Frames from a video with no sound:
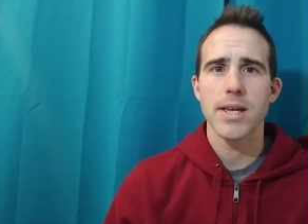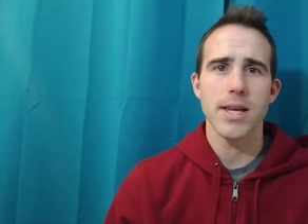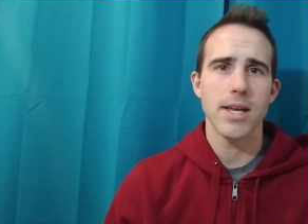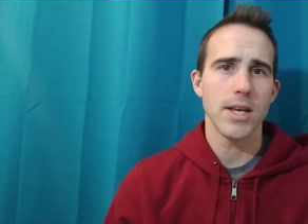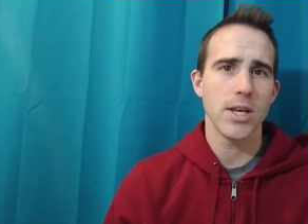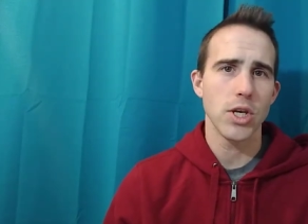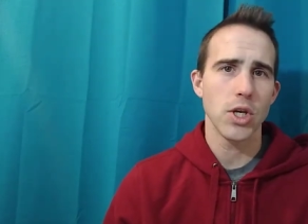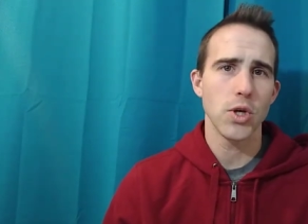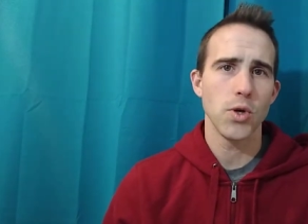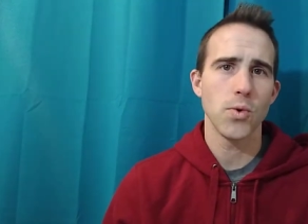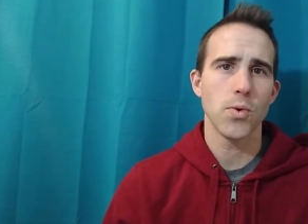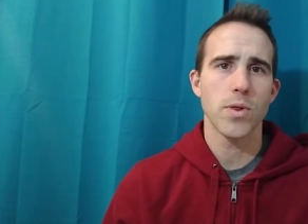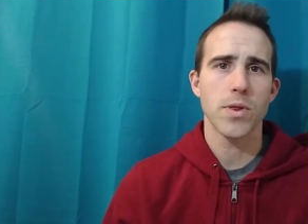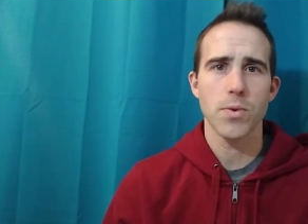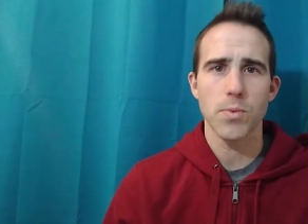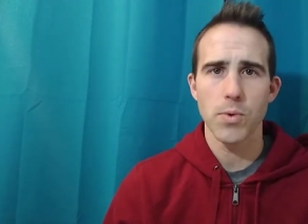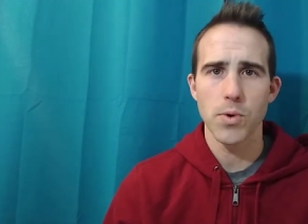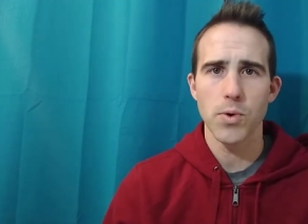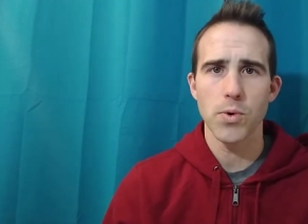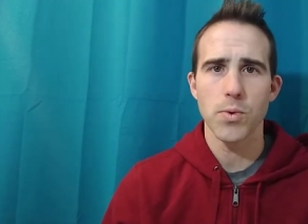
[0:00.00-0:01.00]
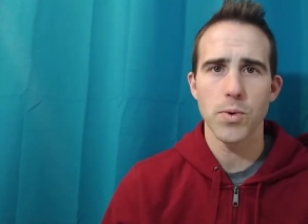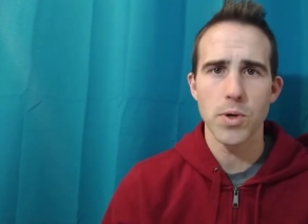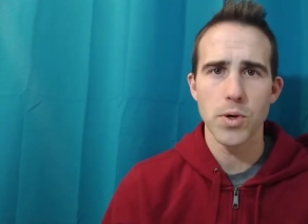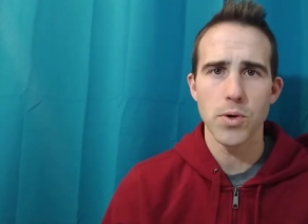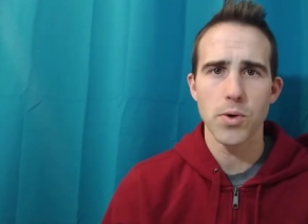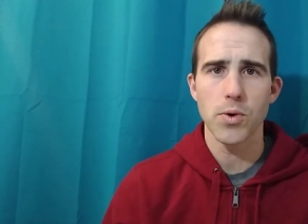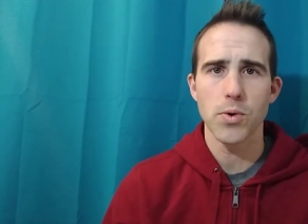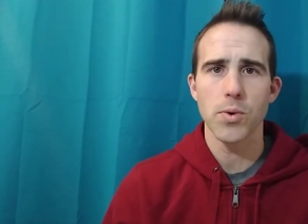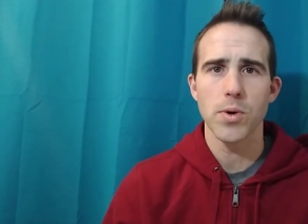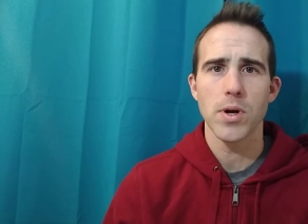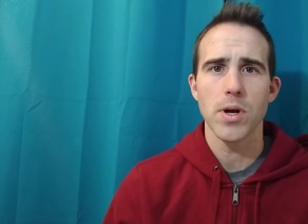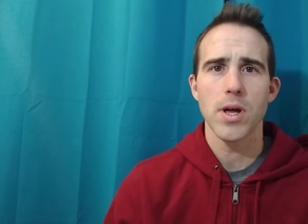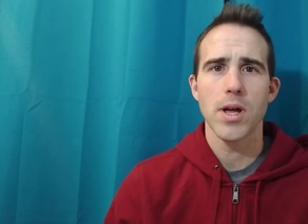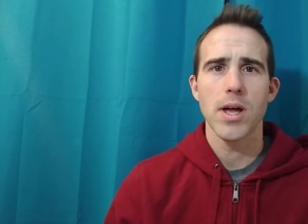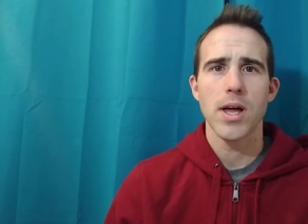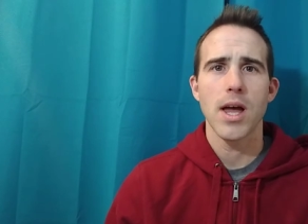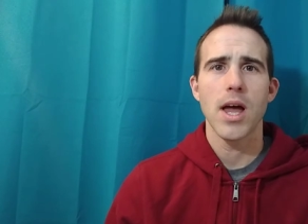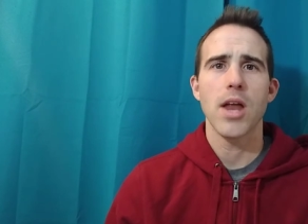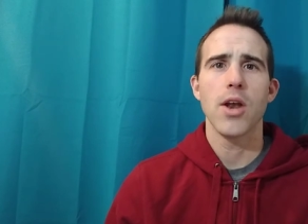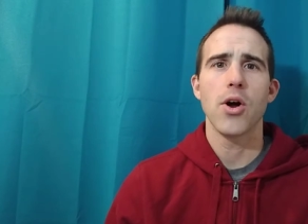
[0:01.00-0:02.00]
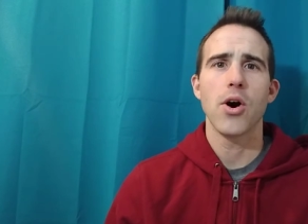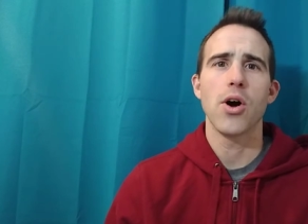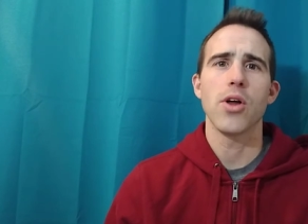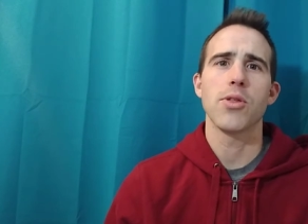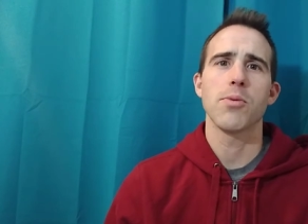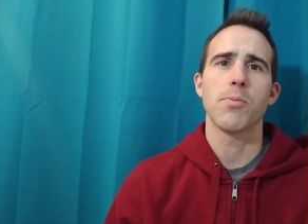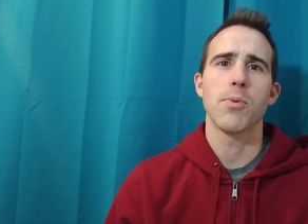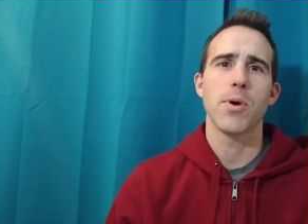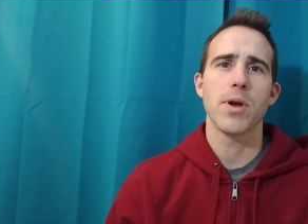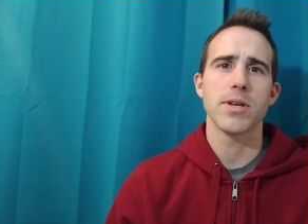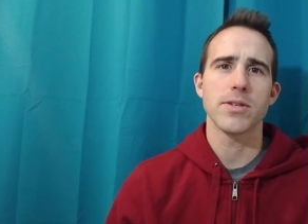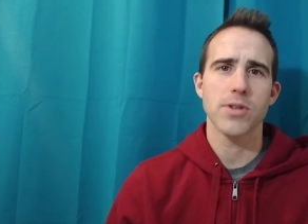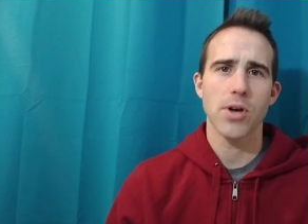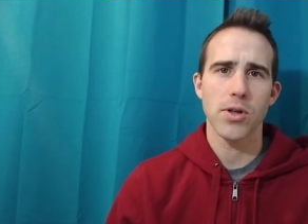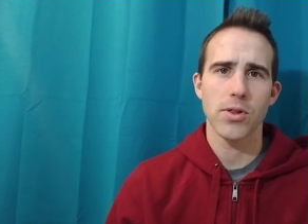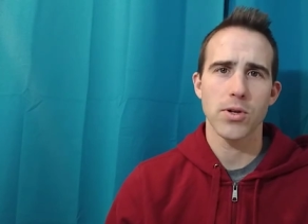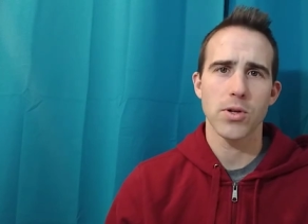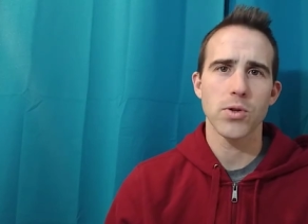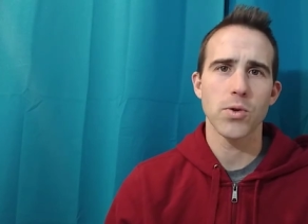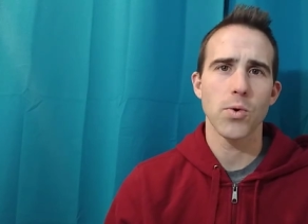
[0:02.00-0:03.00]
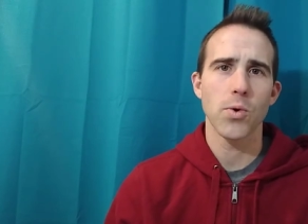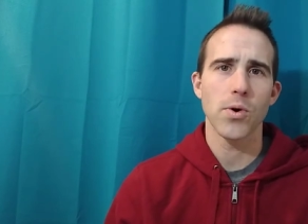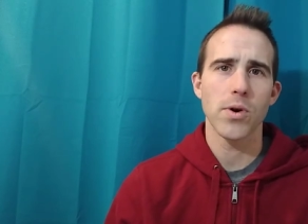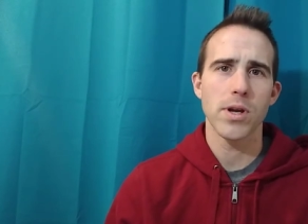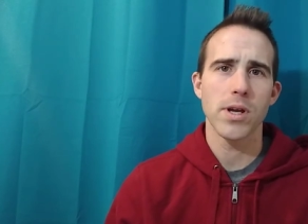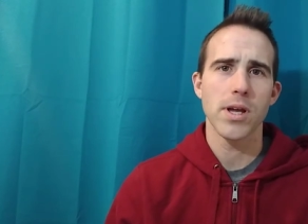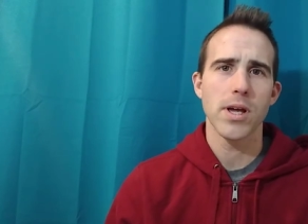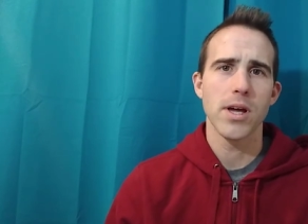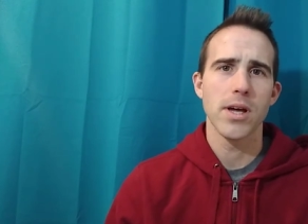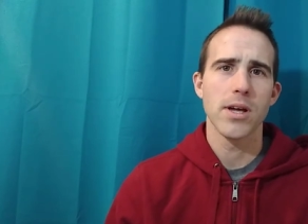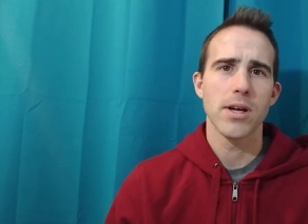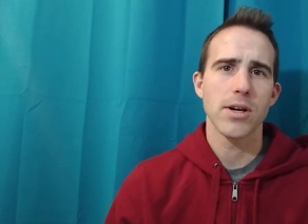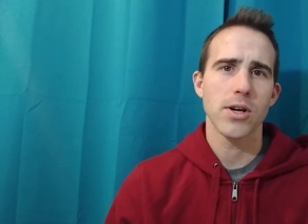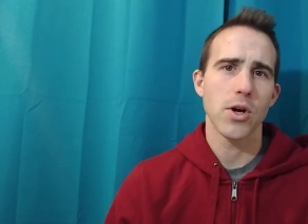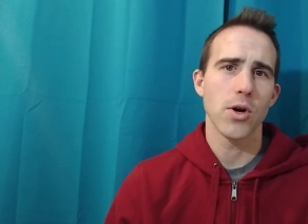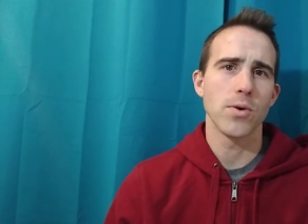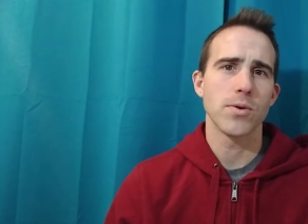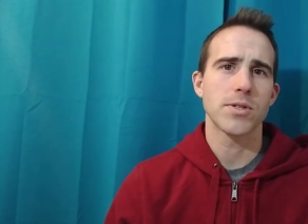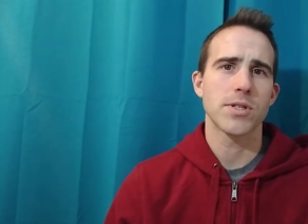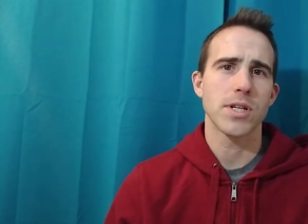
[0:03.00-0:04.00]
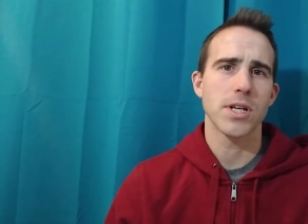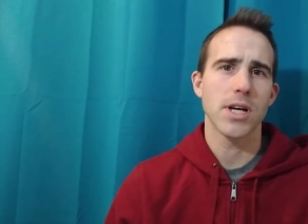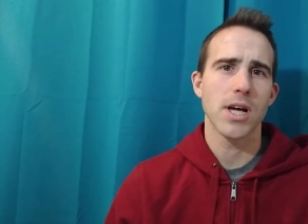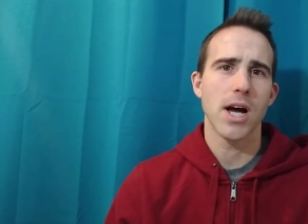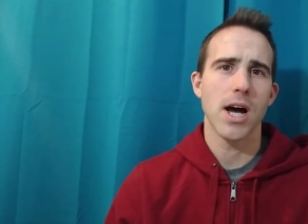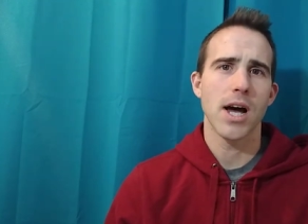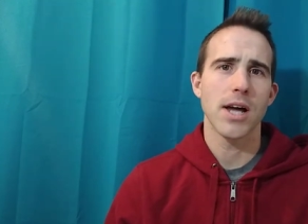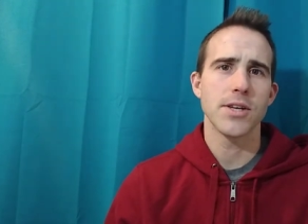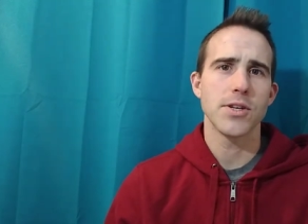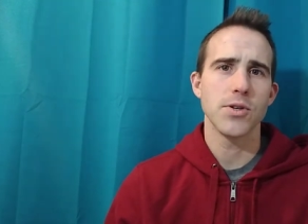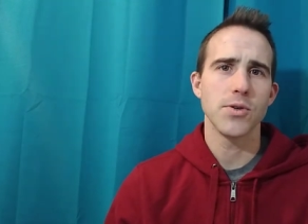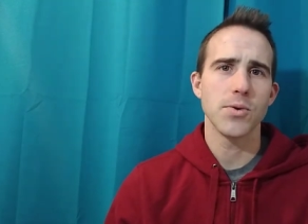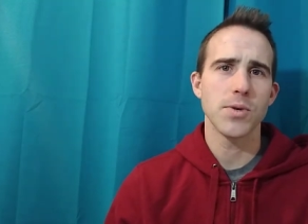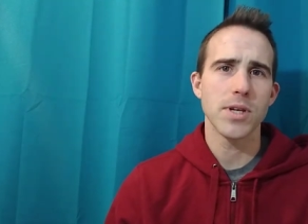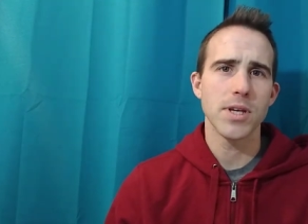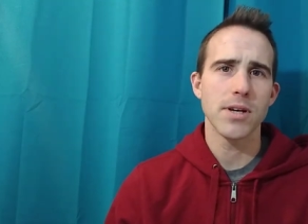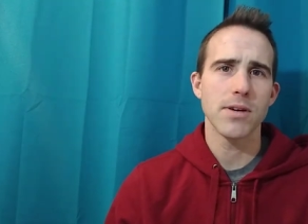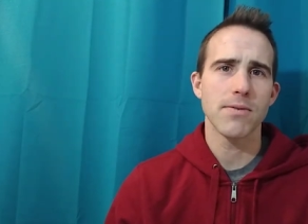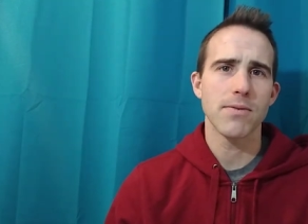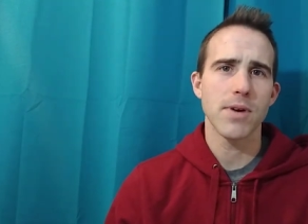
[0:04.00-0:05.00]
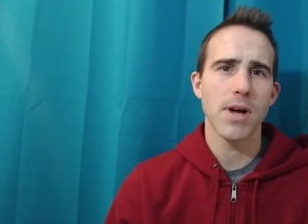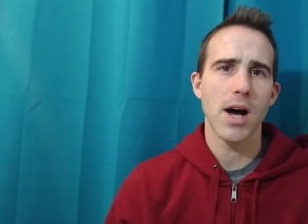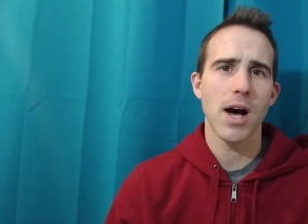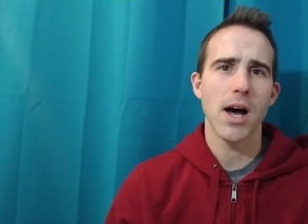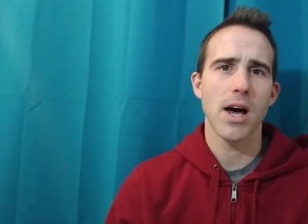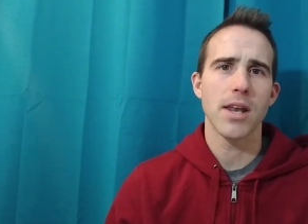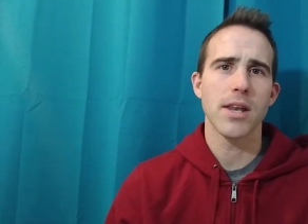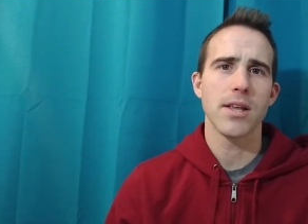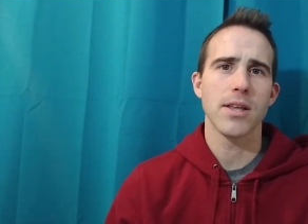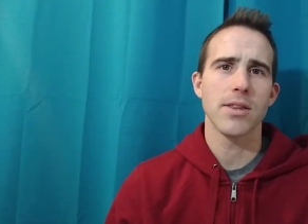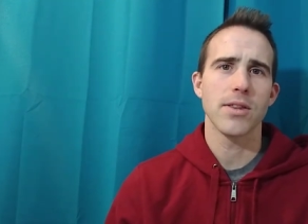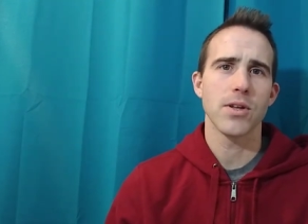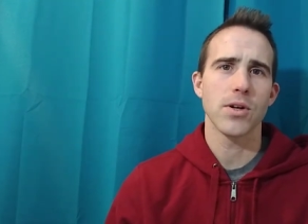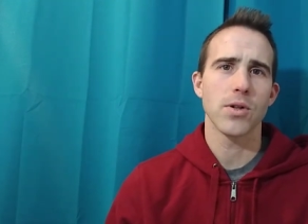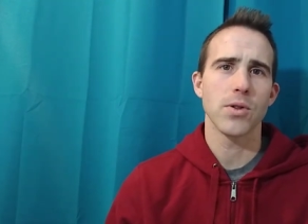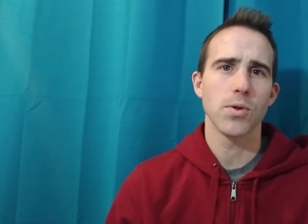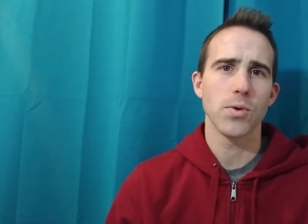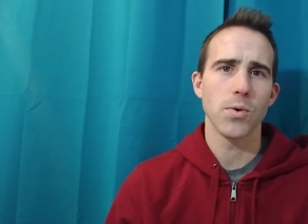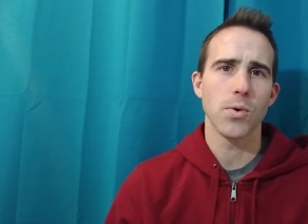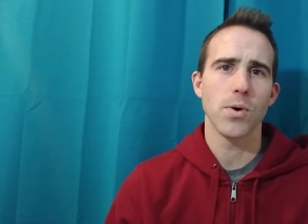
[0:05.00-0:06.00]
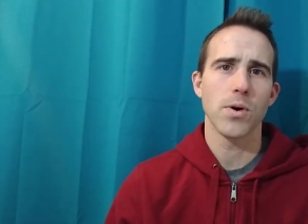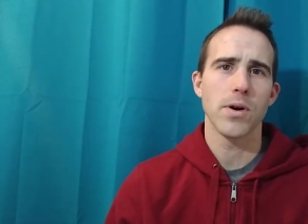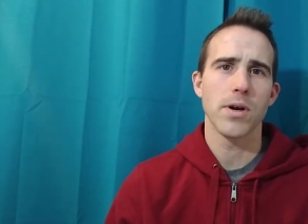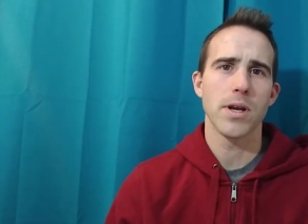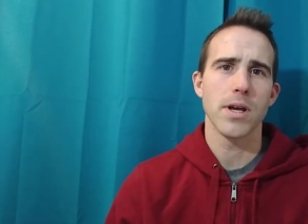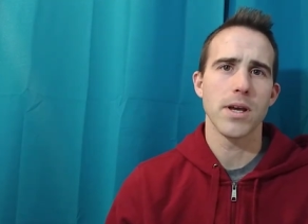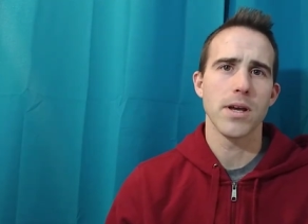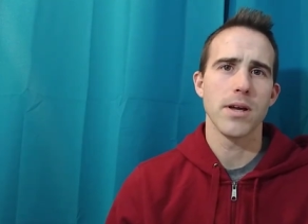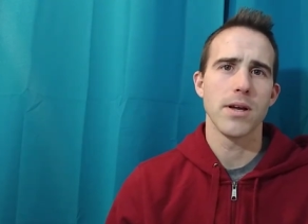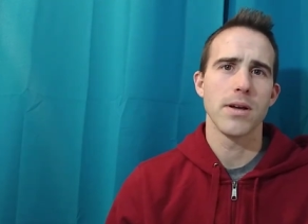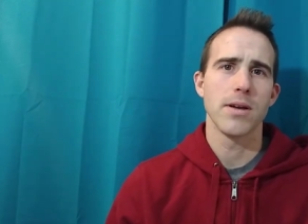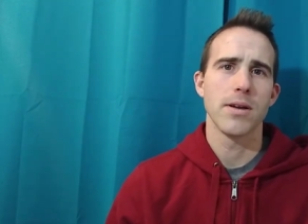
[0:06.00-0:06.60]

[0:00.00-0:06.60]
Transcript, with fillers: in you, through you, and all the praise, all the glory goes to God. Do you give God the glory?